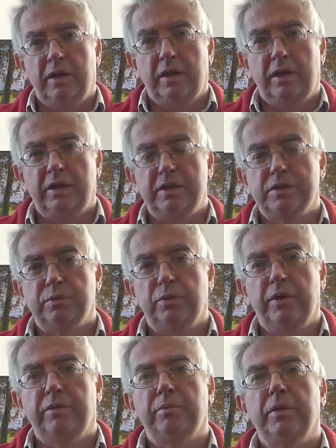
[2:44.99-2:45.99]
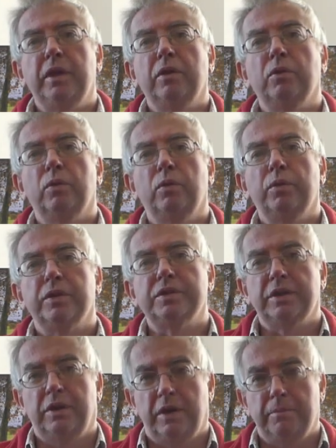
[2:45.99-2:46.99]
It is with me all the
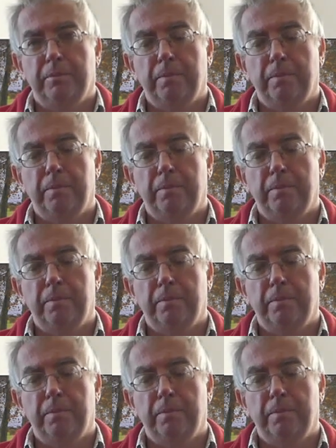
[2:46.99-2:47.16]
time.